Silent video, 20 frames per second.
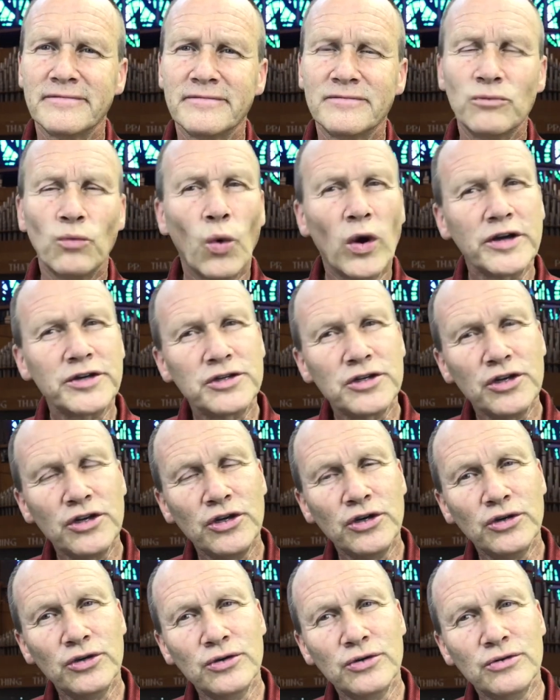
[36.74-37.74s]
What do
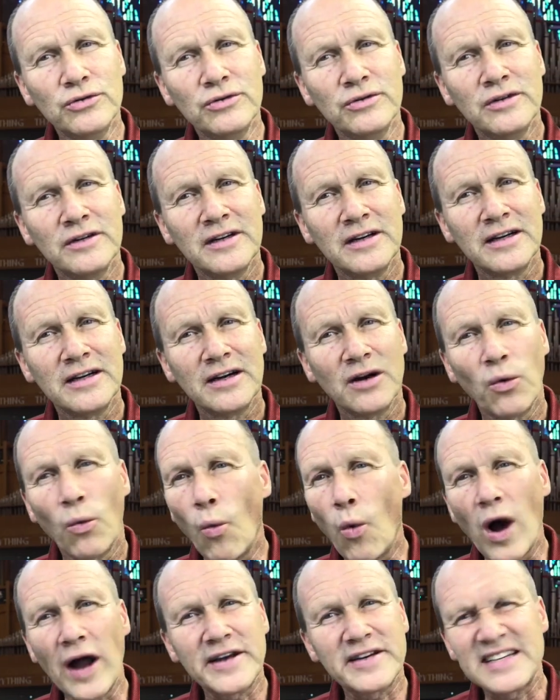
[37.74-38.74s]
you
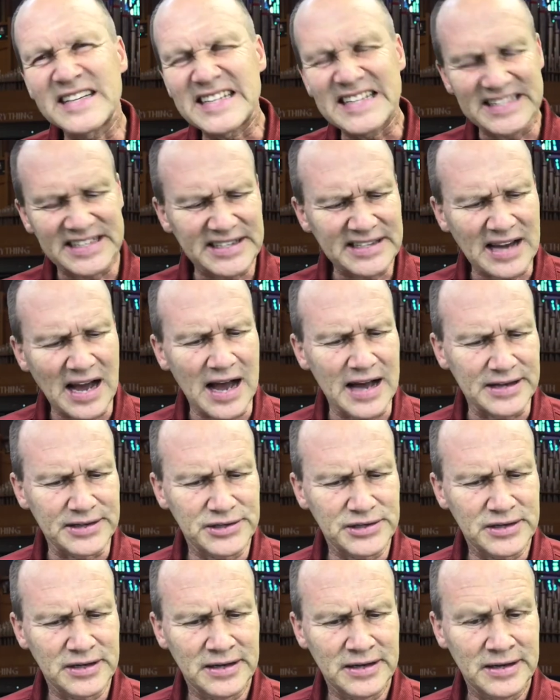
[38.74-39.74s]
want to
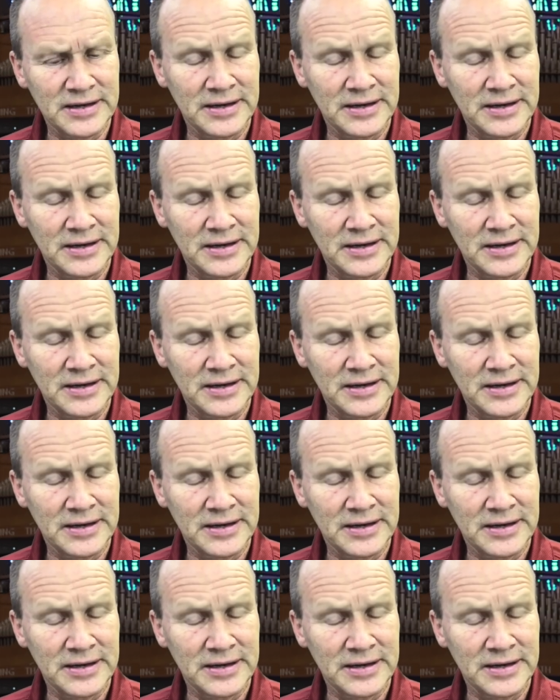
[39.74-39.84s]
discuss?